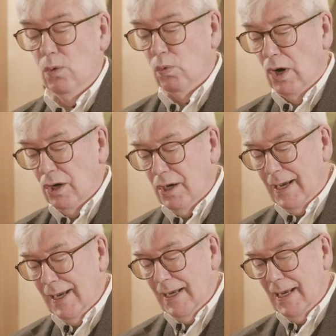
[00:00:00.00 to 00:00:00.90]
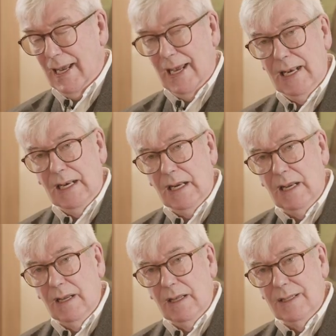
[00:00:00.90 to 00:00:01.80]
working in
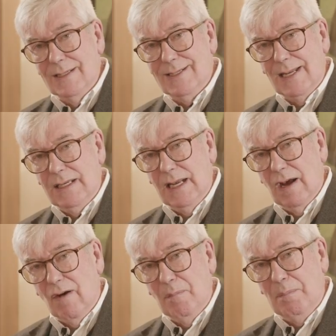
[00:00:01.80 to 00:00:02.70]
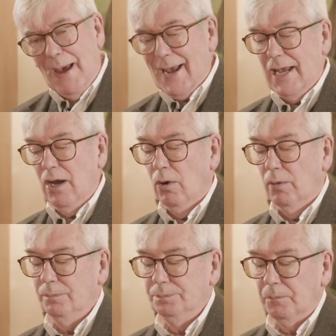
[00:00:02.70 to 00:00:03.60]
the city of Baguio,